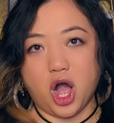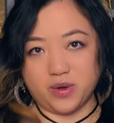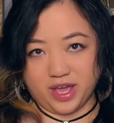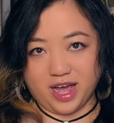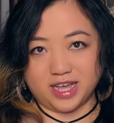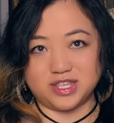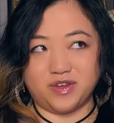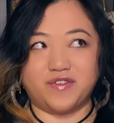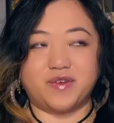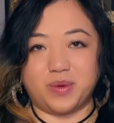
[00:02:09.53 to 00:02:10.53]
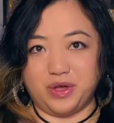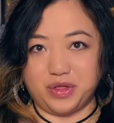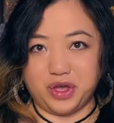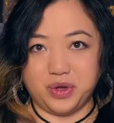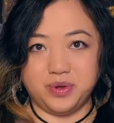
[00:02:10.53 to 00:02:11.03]
Okay, guys, no, for real
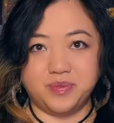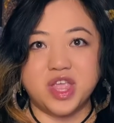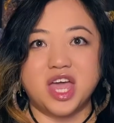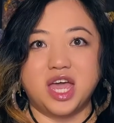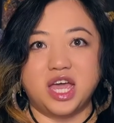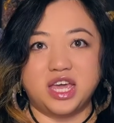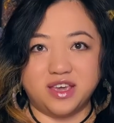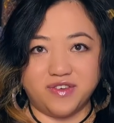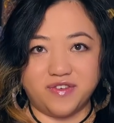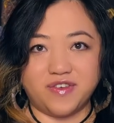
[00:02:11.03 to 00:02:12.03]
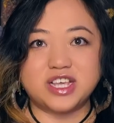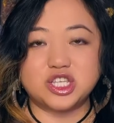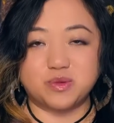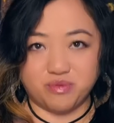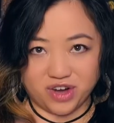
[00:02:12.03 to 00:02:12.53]
though, if
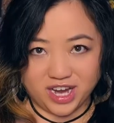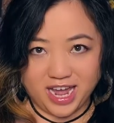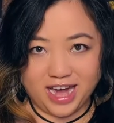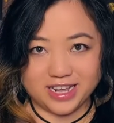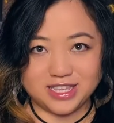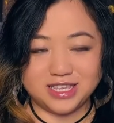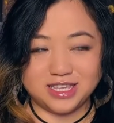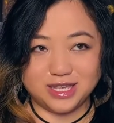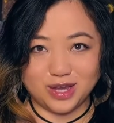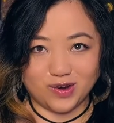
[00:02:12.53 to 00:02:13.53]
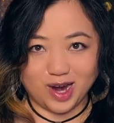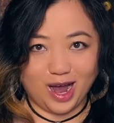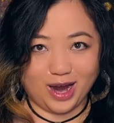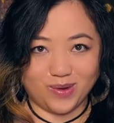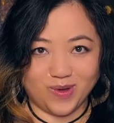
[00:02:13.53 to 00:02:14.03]
spring had a secret
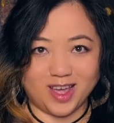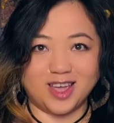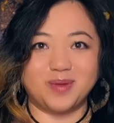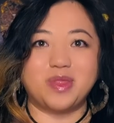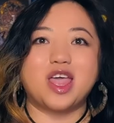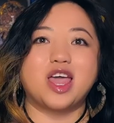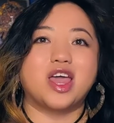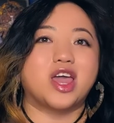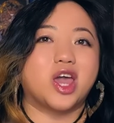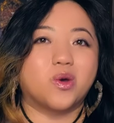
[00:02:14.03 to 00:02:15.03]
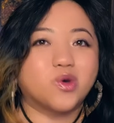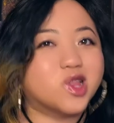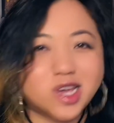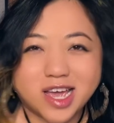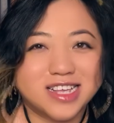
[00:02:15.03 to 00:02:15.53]
hideaway, it
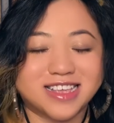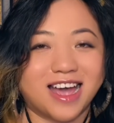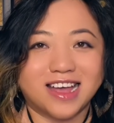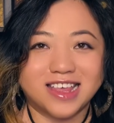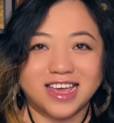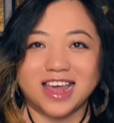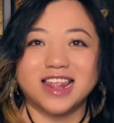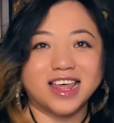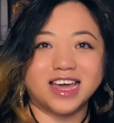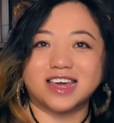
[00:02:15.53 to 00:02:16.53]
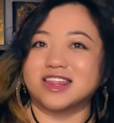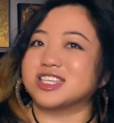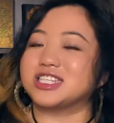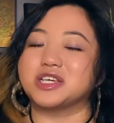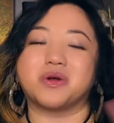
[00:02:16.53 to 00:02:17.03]
would look exactly like
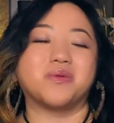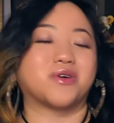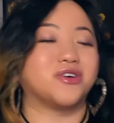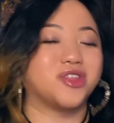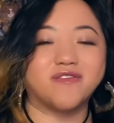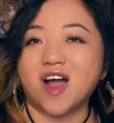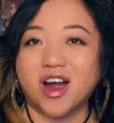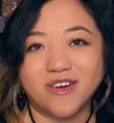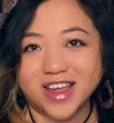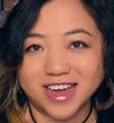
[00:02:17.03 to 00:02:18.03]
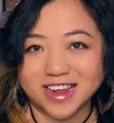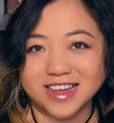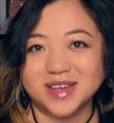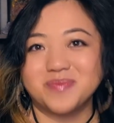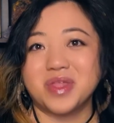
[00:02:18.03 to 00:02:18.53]
the secret world of
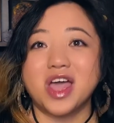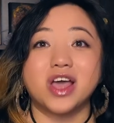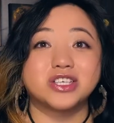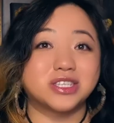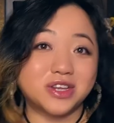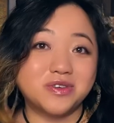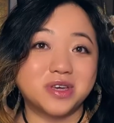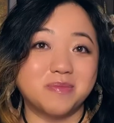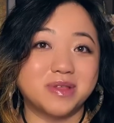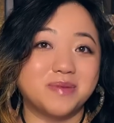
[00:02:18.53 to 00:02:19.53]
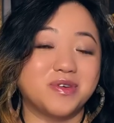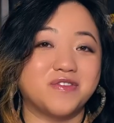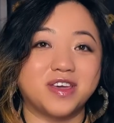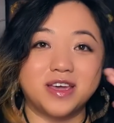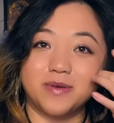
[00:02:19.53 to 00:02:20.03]
Arrietty, Studio Ghibli
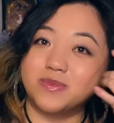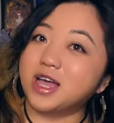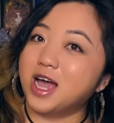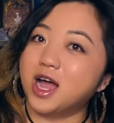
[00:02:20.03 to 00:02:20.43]
movie